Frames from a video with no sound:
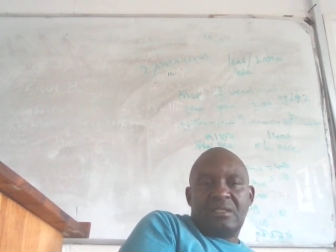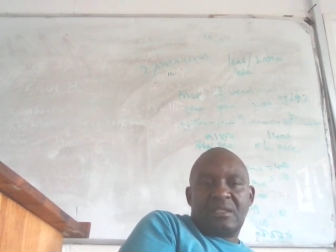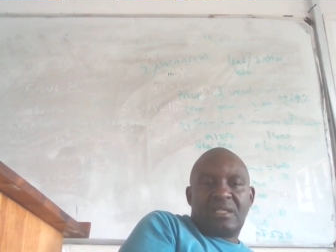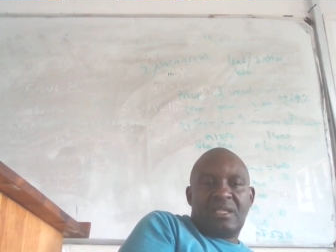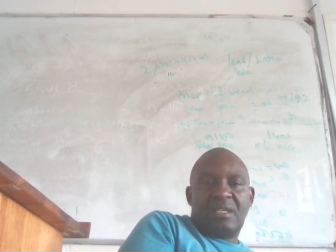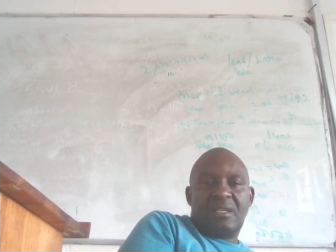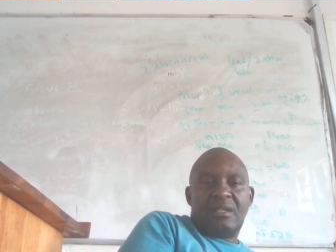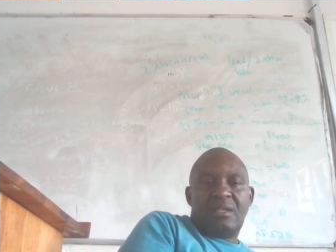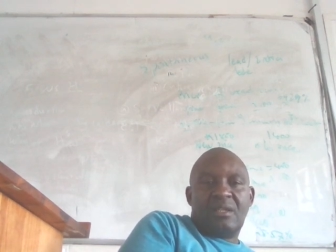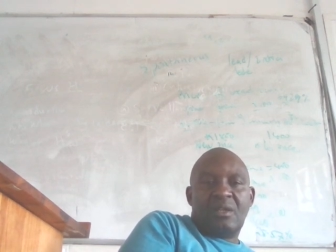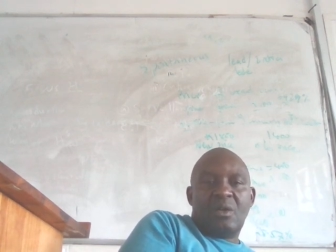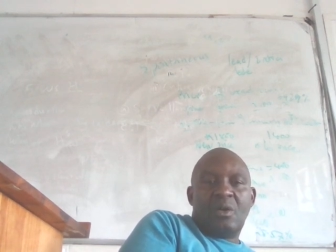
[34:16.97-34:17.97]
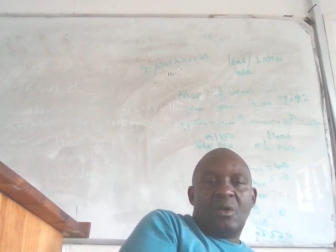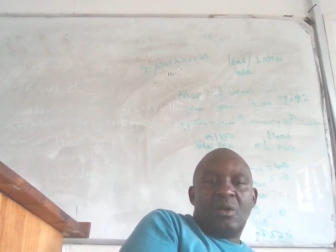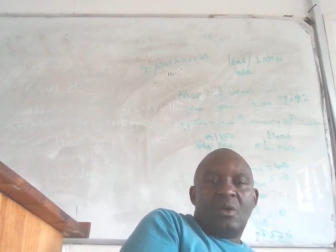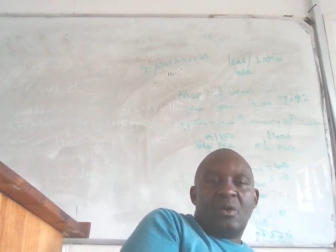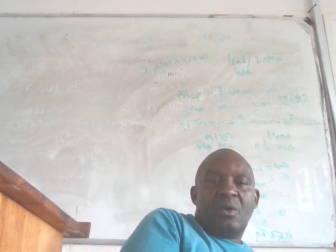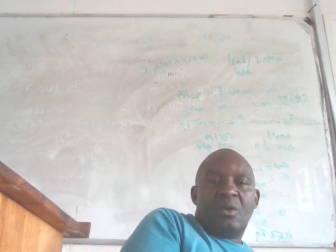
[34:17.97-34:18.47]
Okay,
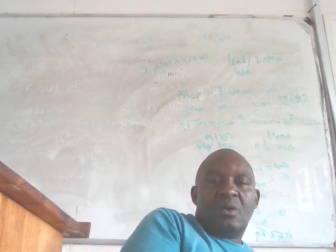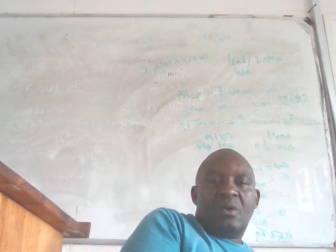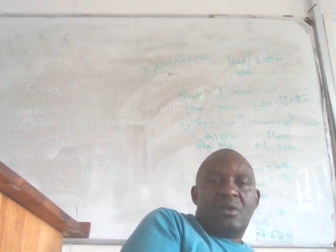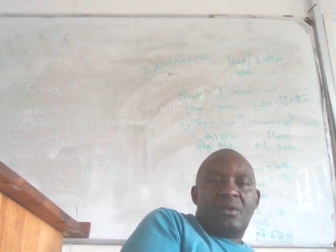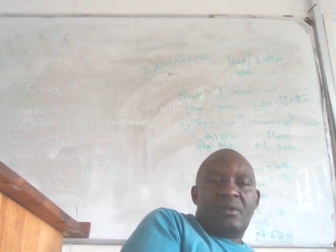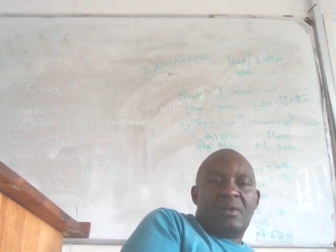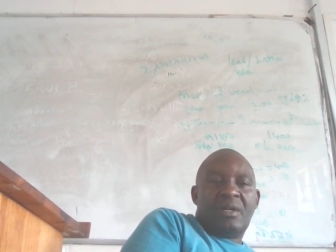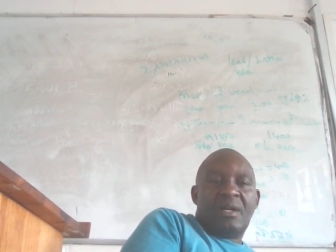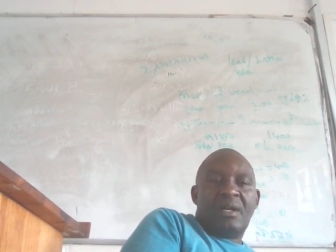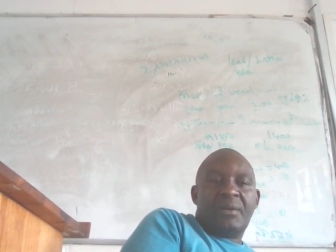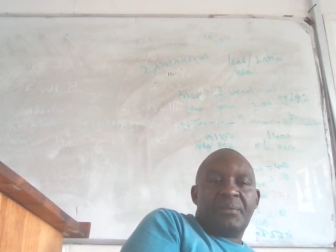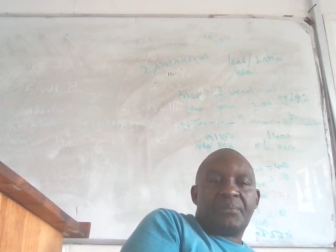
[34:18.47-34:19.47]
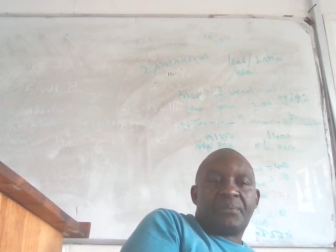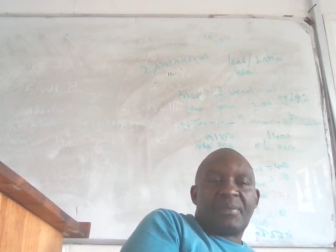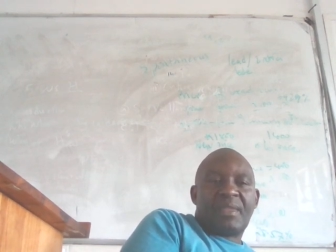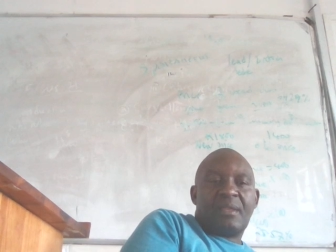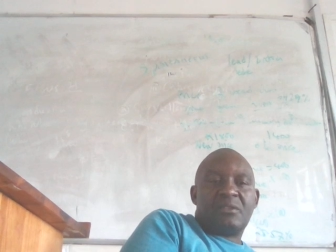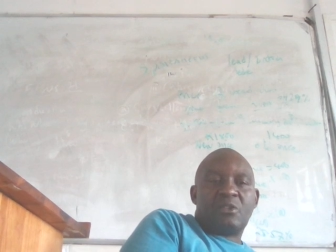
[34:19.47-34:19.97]

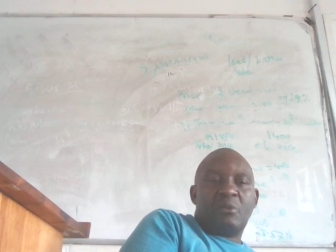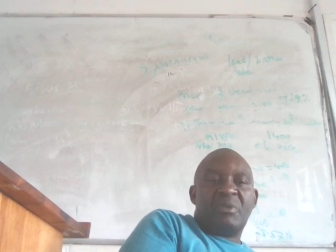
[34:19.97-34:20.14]
so